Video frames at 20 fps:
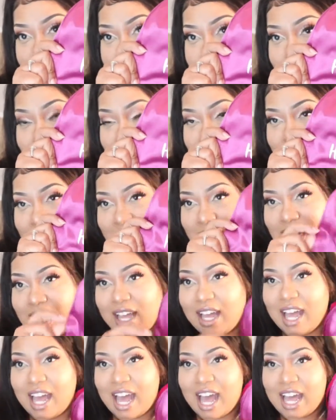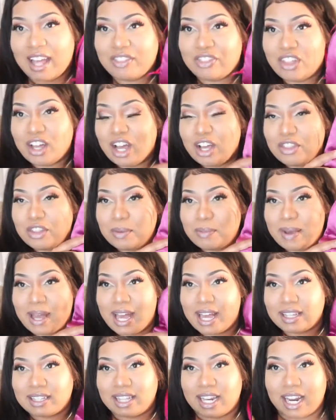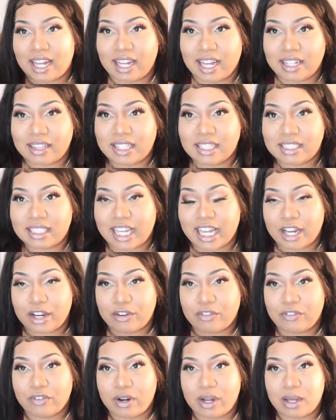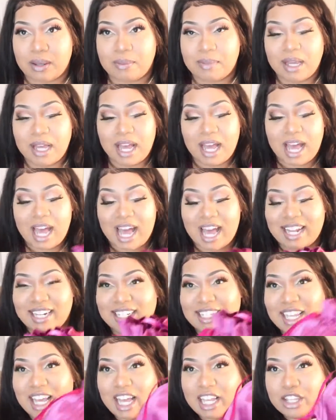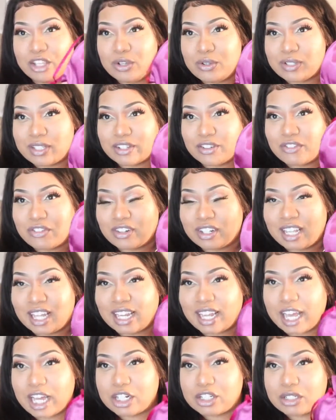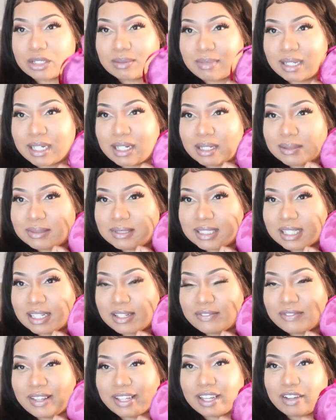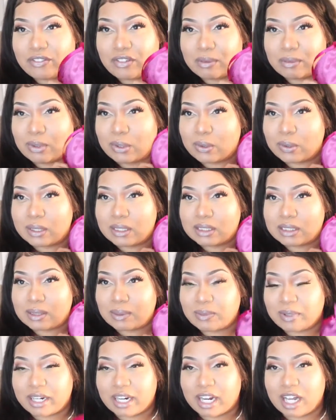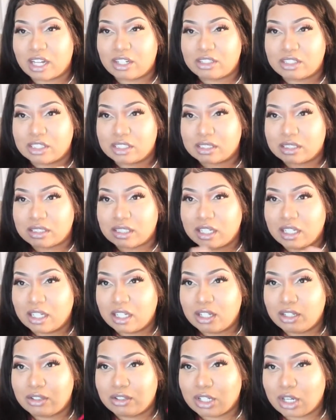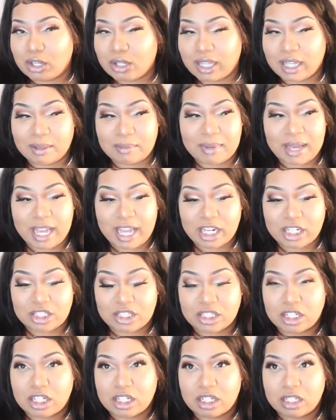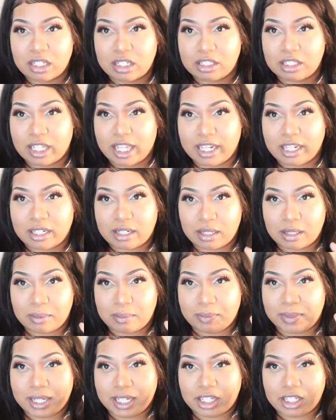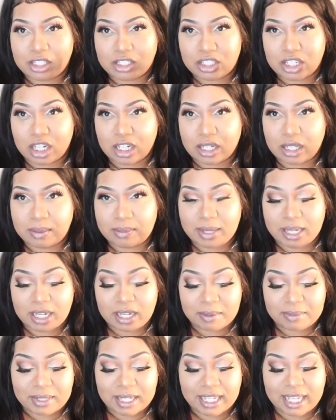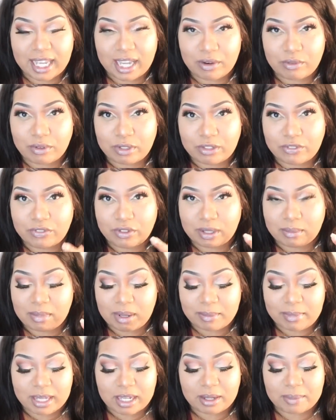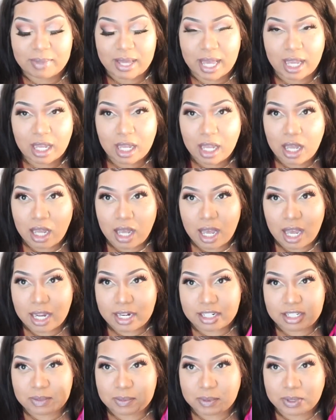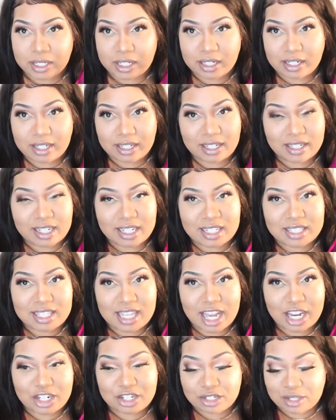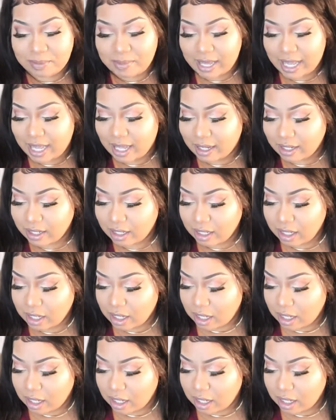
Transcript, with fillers: kind of bag. The other bag that I got this hair from, I use it for extra makeup stuff. If I'm going somewhere, I'll just throw my extra big chunky makeup that can't really fit in my makeup bag. I just put it in this extra bag.